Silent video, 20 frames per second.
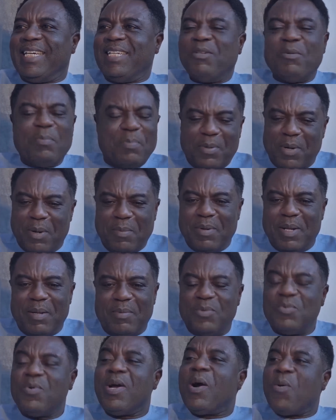No
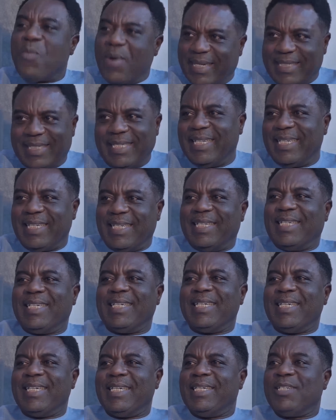problem. We are waiting.
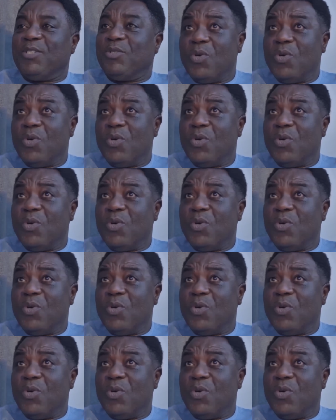Okay.